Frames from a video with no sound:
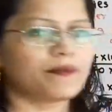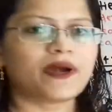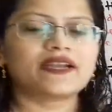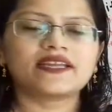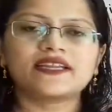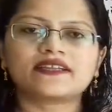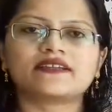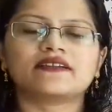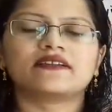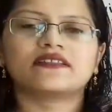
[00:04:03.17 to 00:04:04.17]
But
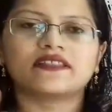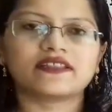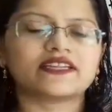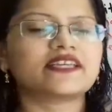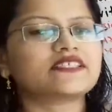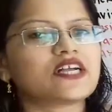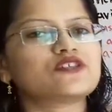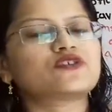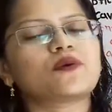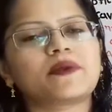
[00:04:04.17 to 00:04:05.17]
it is
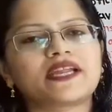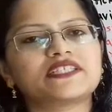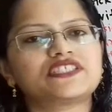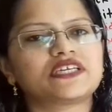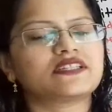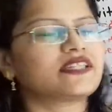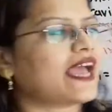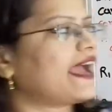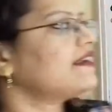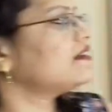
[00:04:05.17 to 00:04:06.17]
also mentioned
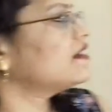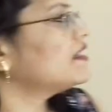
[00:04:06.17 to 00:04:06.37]
that